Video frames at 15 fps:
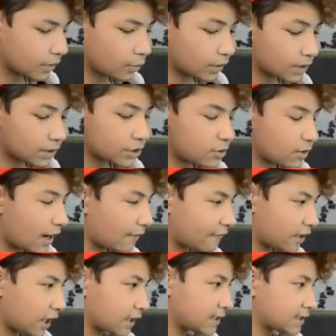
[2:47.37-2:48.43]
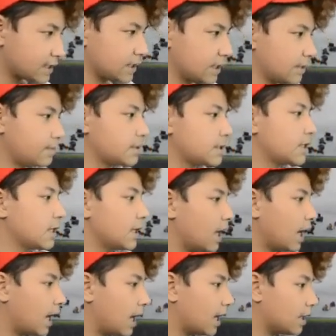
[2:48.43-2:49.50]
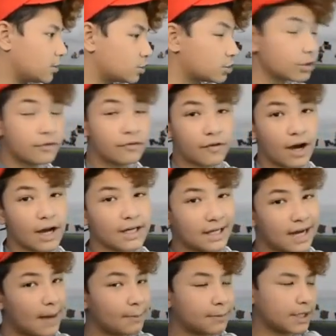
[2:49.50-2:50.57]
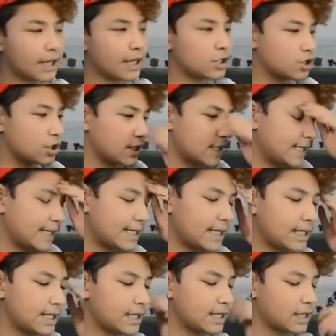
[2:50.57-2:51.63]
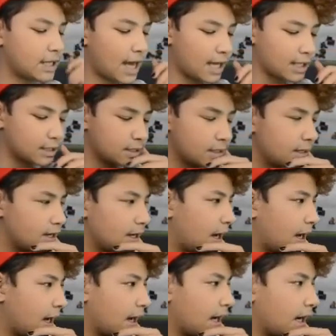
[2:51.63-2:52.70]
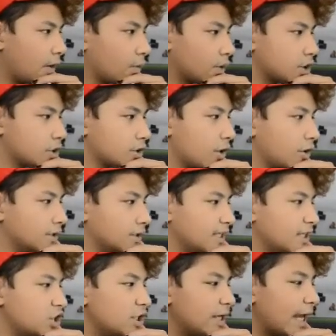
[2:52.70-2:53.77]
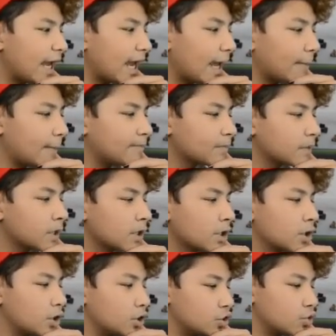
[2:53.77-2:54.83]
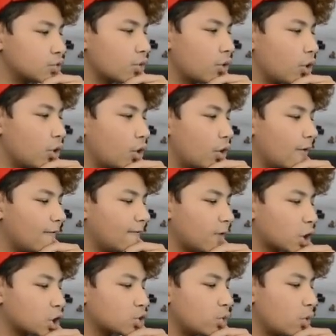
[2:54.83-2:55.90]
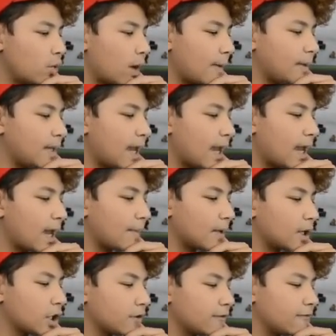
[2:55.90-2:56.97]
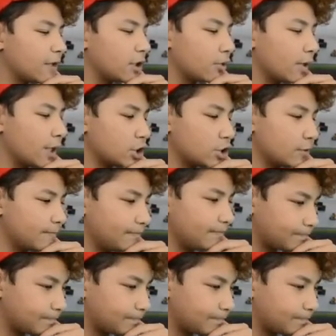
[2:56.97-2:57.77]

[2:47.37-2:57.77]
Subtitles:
once you have it unzipped, you should find an application in that which is called Digicam Control Virtual Webcam Configuration.